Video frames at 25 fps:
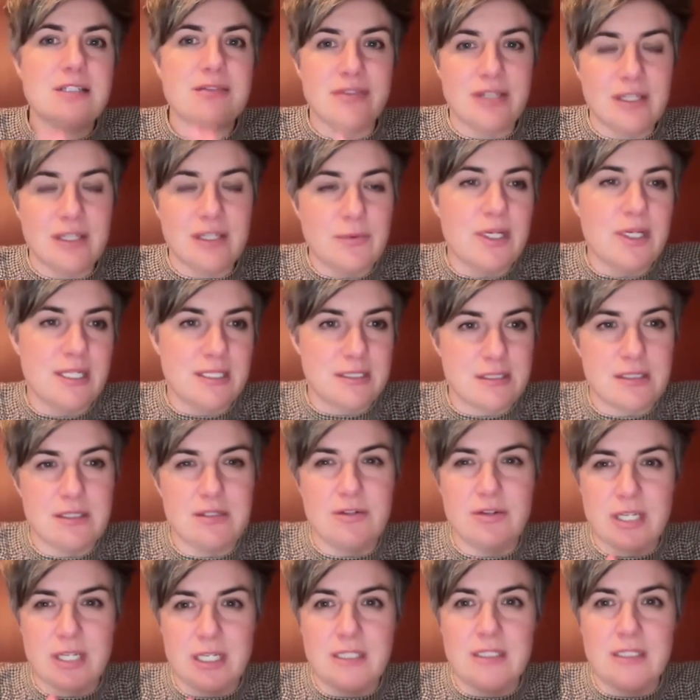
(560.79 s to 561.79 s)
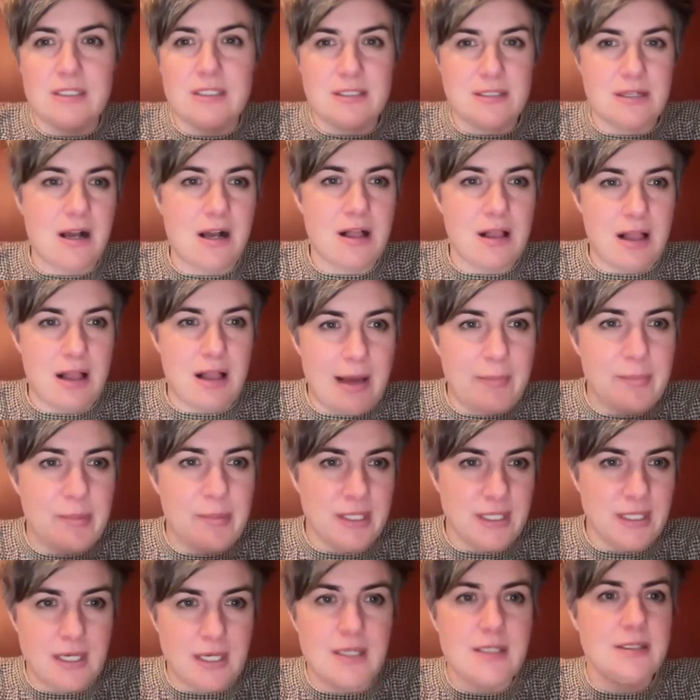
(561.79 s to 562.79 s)
If anyone has a little kid that's not
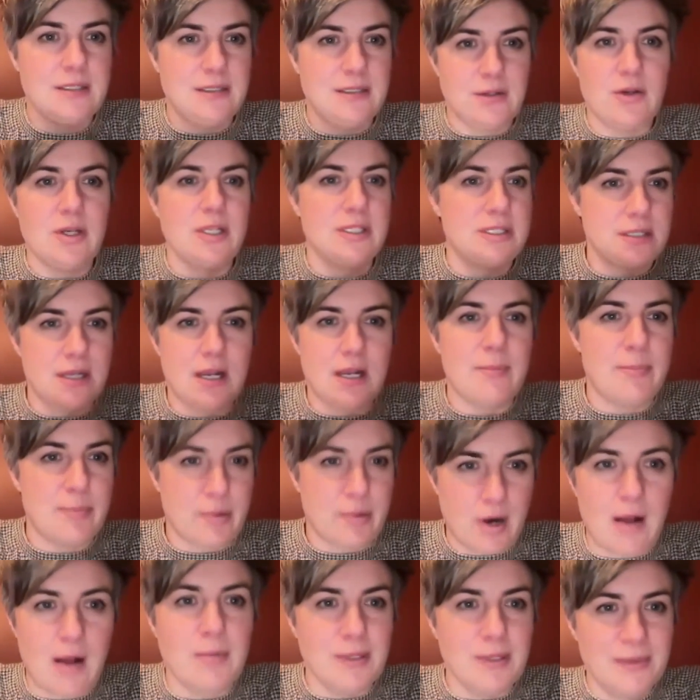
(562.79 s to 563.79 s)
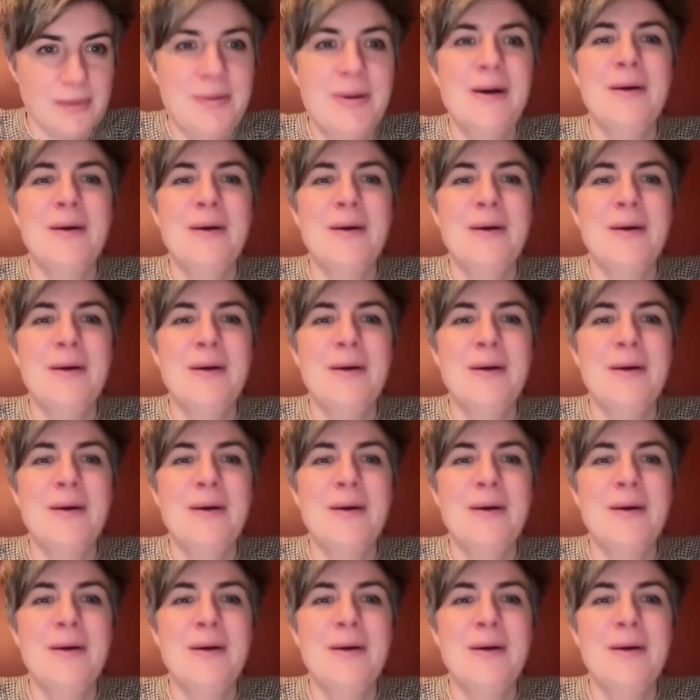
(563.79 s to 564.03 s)
clapping yet, it's not a problem.